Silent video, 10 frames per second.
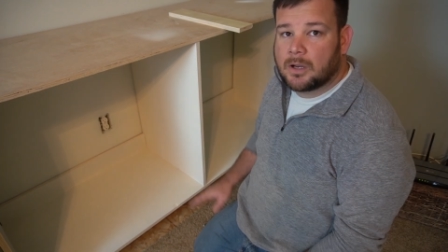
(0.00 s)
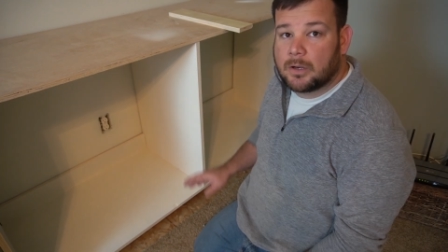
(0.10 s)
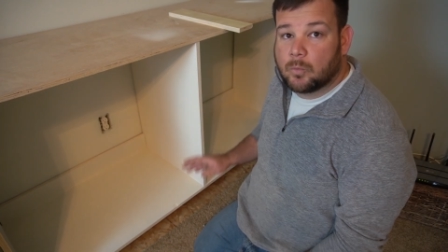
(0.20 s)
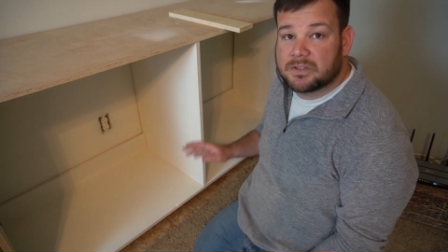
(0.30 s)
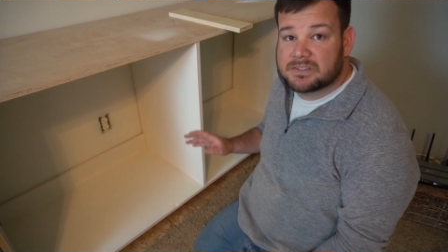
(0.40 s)
All
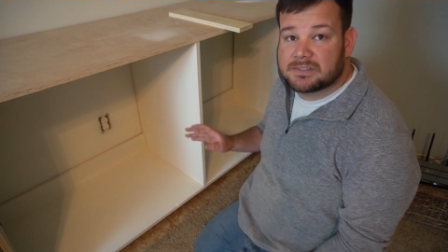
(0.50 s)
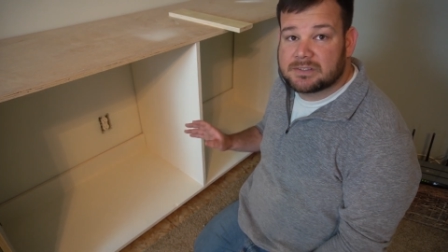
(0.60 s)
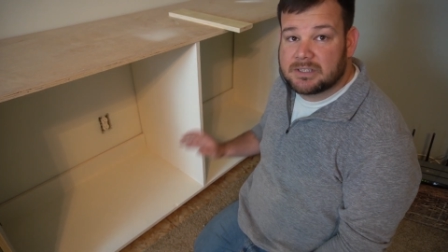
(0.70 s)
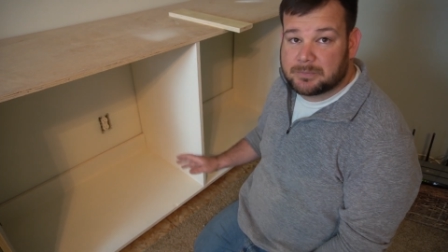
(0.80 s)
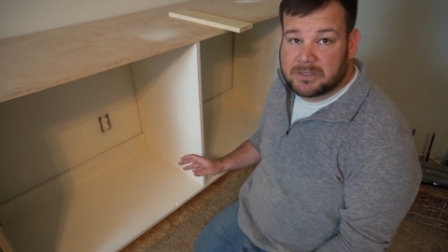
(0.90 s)
right, once
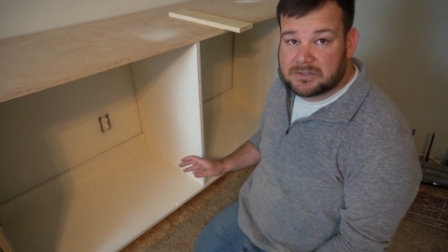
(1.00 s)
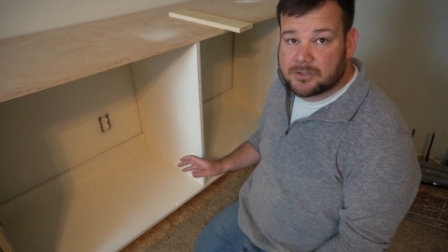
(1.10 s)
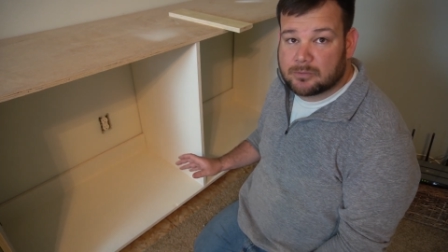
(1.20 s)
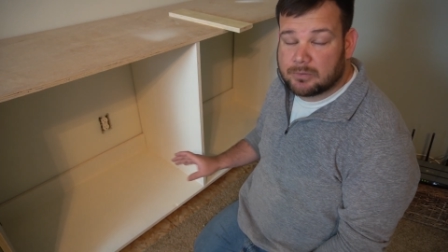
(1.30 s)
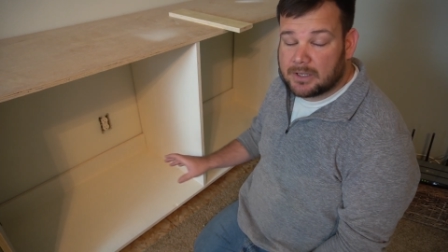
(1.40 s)
these
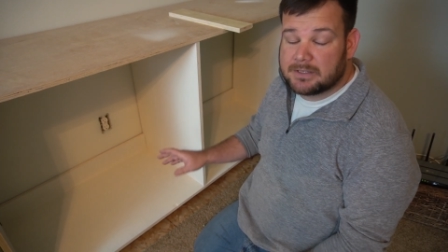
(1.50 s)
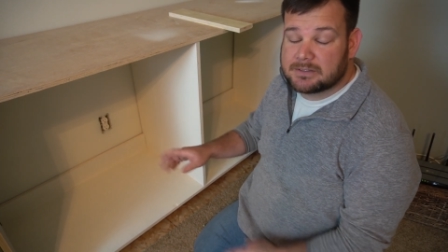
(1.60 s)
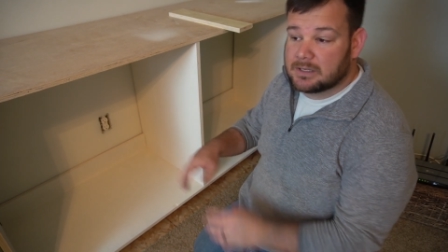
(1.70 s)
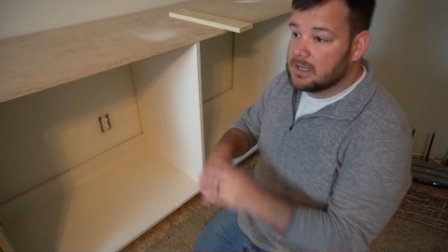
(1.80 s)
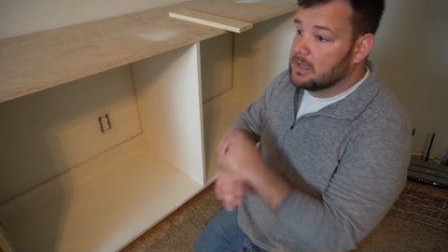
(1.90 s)
pieces are in
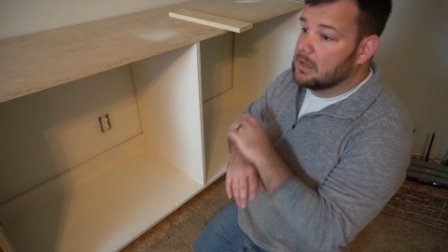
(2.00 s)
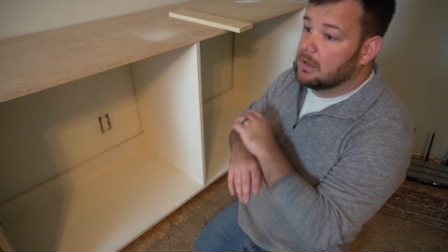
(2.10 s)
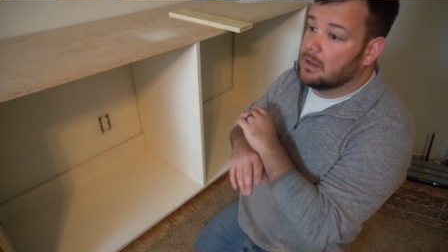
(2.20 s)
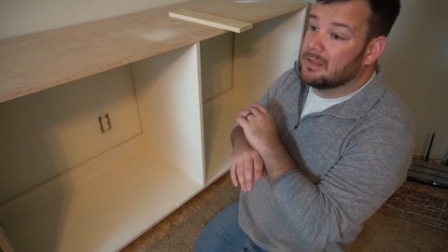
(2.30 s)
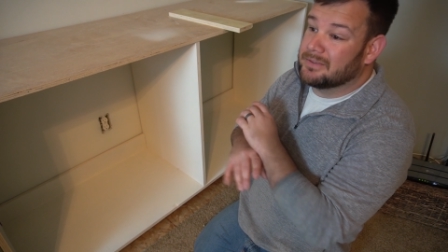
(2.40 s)
place,
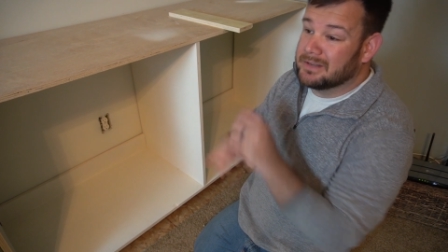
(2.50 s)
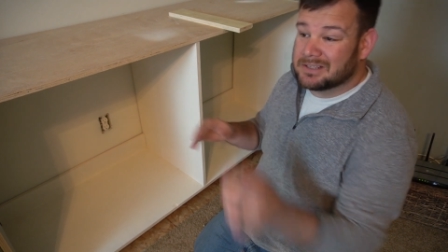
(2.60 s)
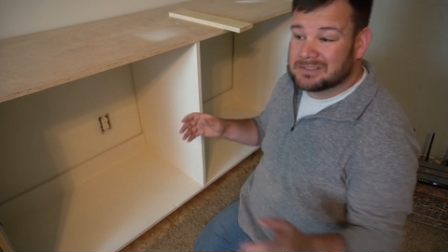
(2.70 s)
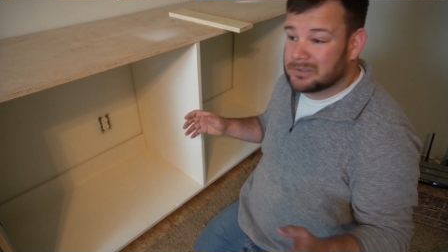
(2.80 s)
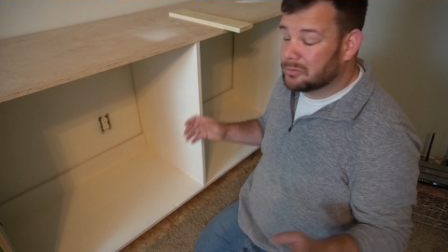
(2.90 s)
uh, the
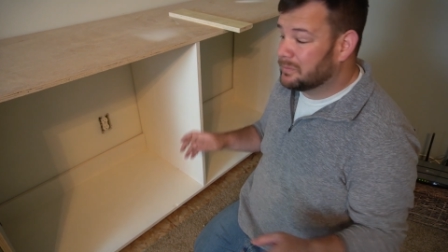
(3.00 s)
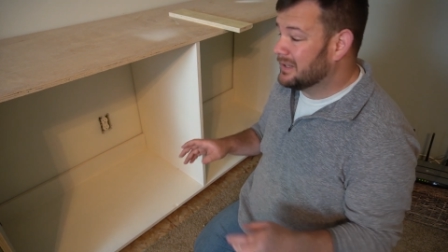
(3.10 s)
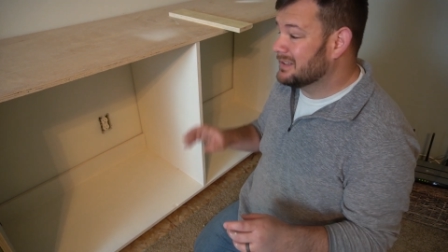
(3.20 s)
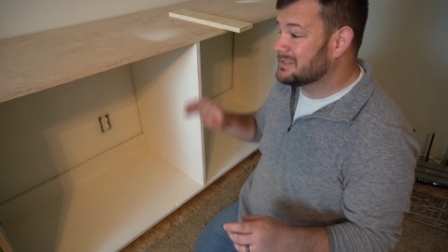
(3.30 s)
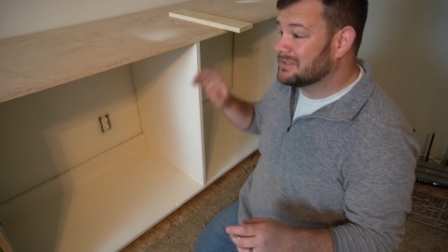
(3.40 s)
next thing will
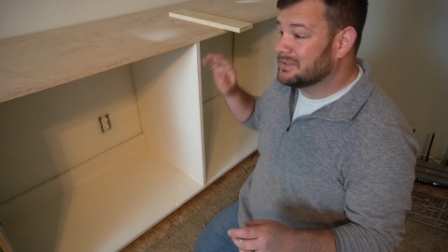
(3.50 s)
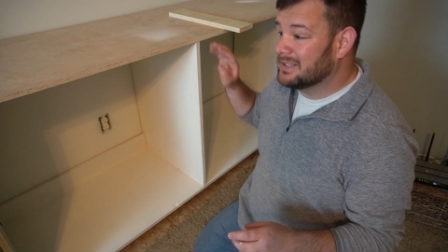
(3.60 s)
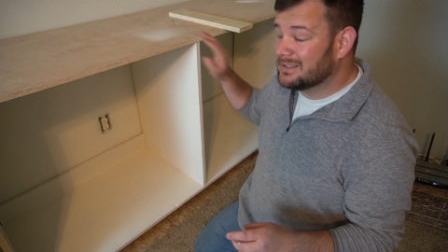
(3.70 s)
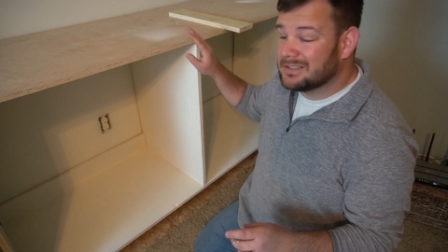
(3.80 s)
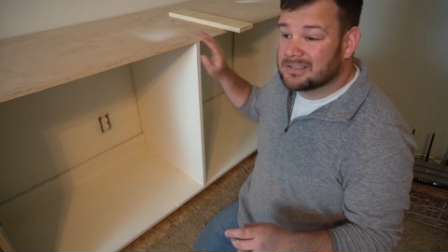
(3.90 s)
be is to
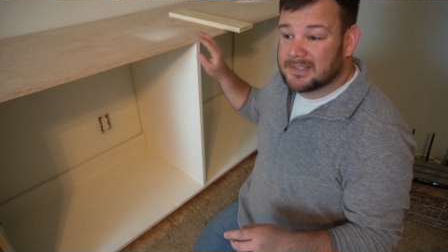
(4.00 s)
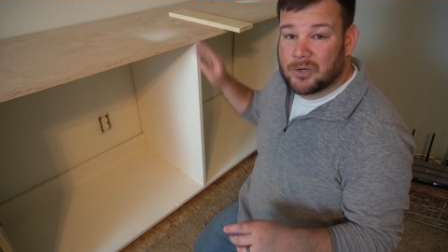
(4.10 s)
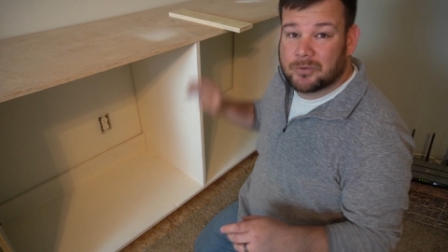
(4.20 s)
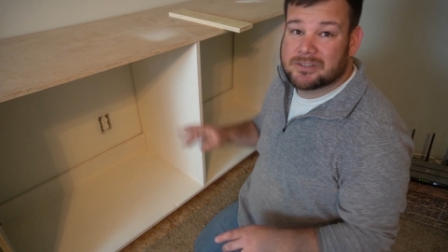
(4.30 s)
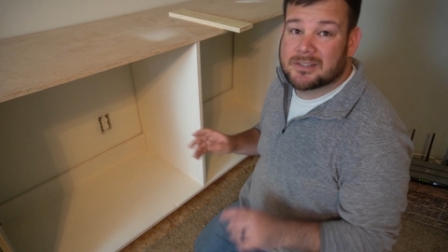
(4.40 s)
get these
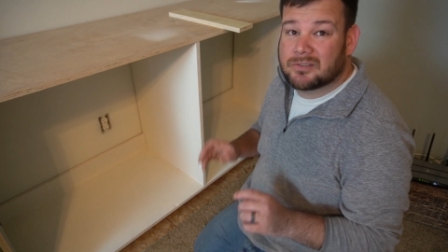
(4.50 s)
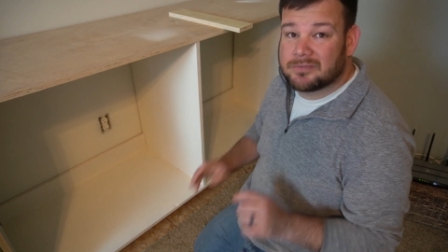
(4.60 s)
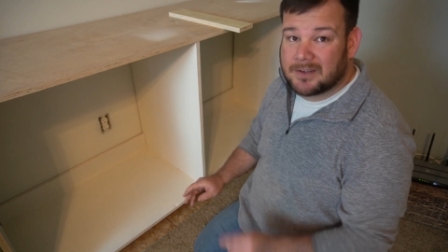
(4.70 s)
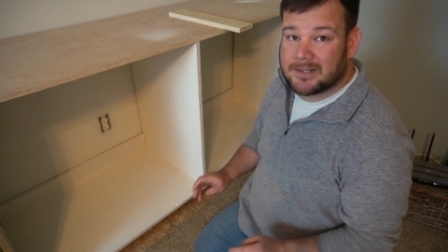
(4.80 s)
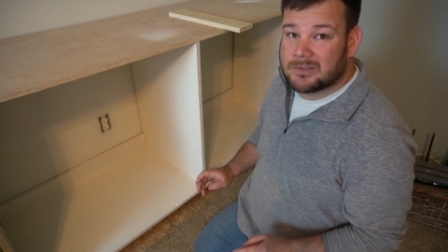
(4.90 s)
lowers in their
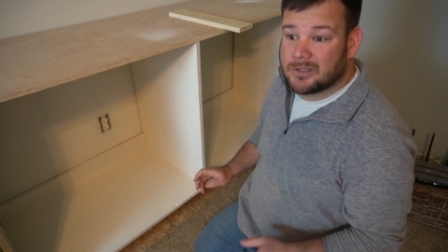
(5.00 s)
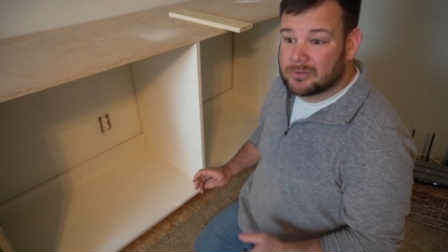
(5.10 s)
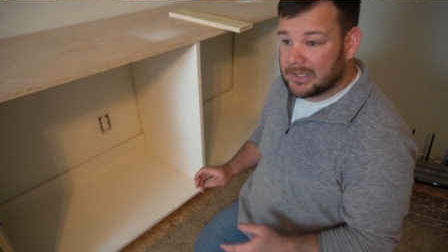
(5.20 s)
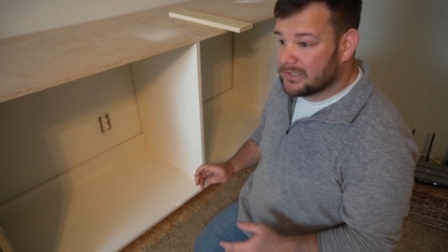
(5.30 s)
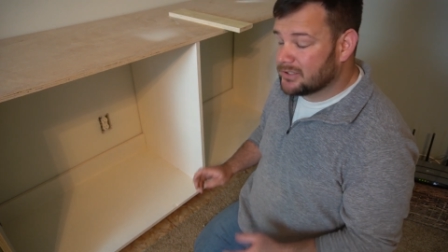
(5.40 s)
final
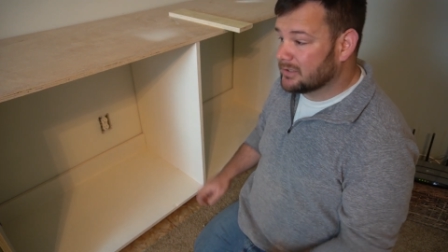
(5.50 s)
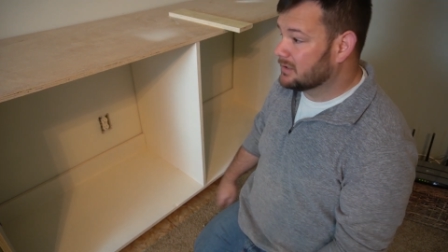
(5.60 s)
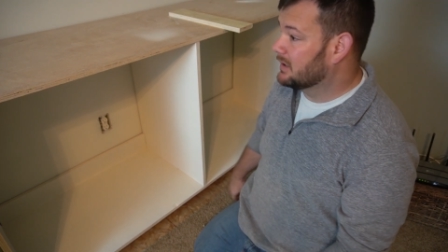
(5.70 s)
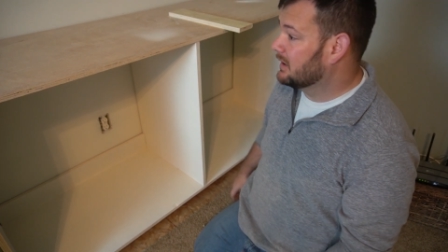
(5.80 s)
location.